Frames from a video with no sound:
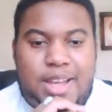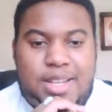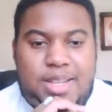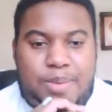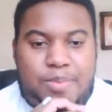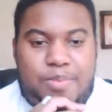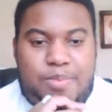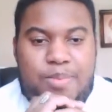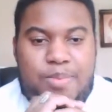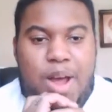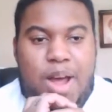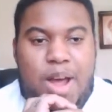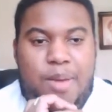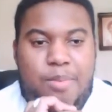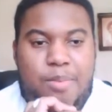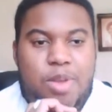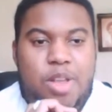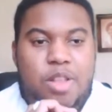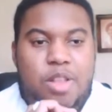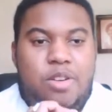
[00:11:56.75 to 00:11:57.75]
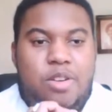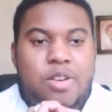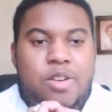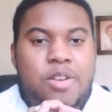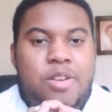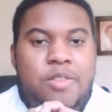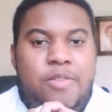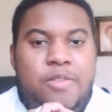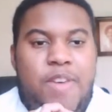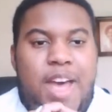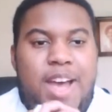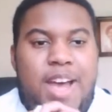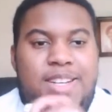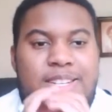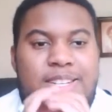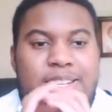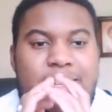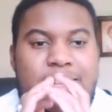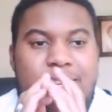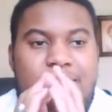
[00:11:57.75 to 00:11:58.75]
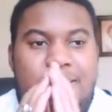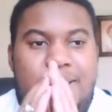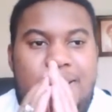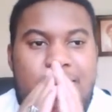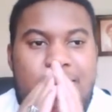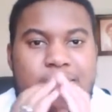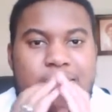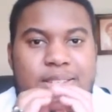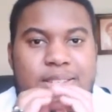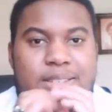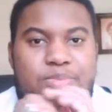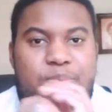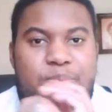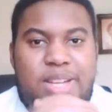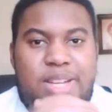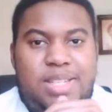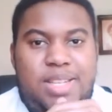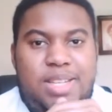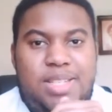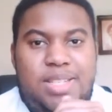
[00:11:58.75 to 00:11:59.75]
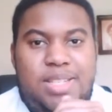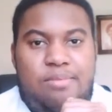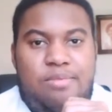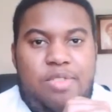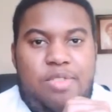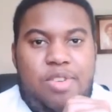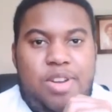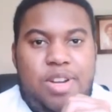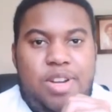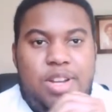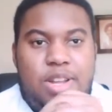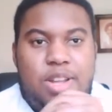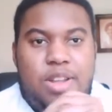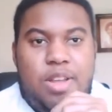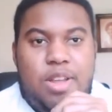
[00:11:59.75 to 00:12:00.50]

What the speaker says: a popular faction. It's basically someone,